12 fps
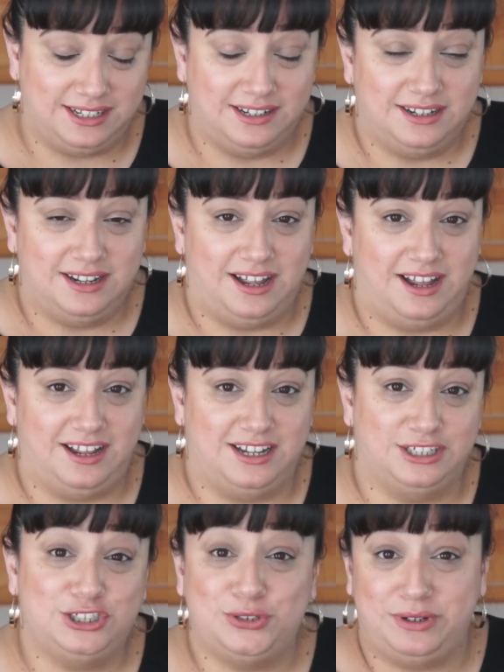
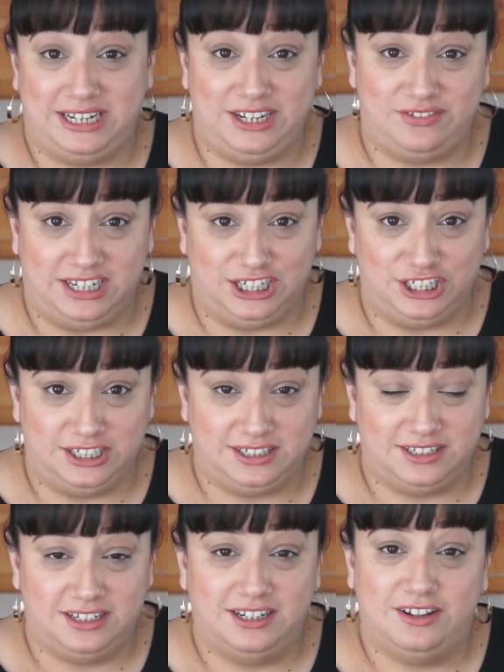to an evening
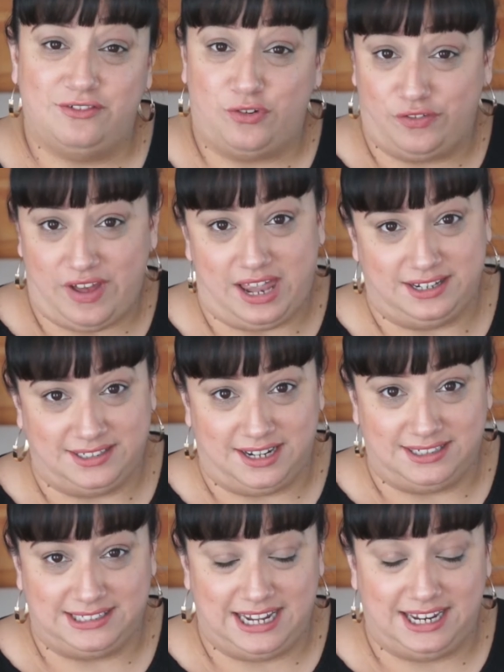look for
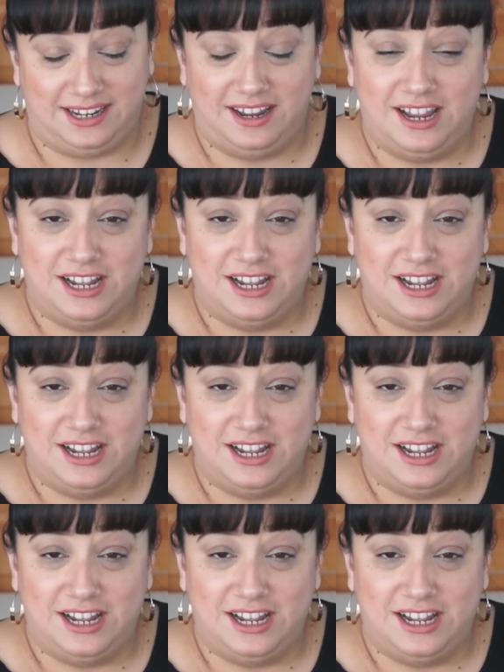Valentine's Day.